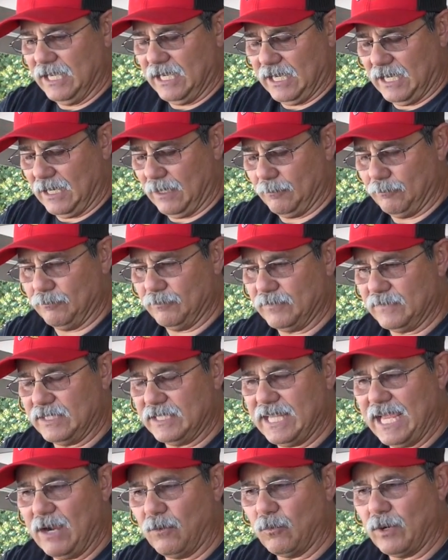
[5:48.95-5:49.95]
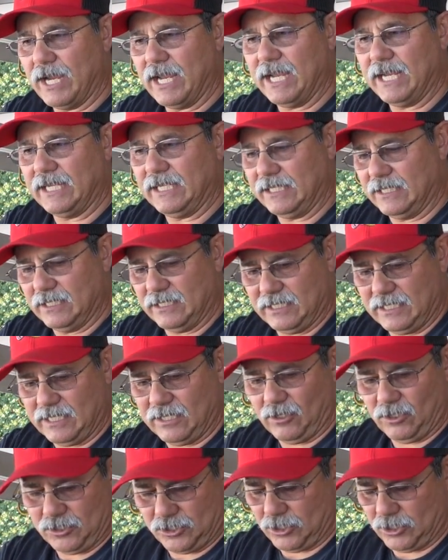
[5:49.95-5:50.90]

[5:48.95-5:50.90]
That way, and I'll